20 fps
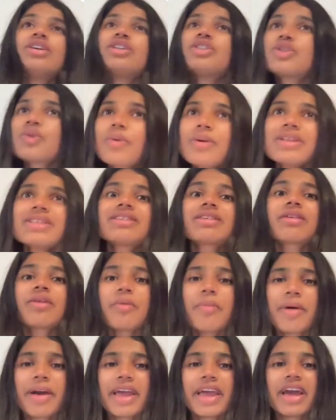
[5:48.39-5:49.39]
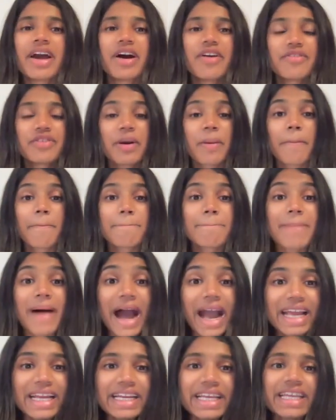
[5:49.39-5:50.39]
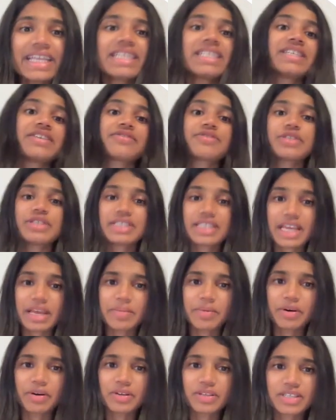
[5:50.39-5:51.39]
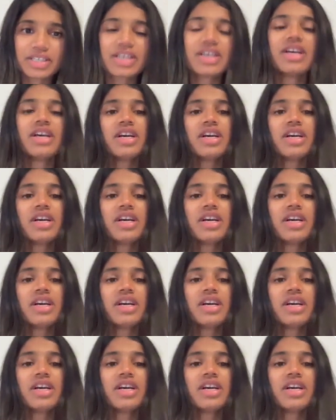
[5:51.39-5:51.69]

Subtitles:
Joins are a way of combining different tables.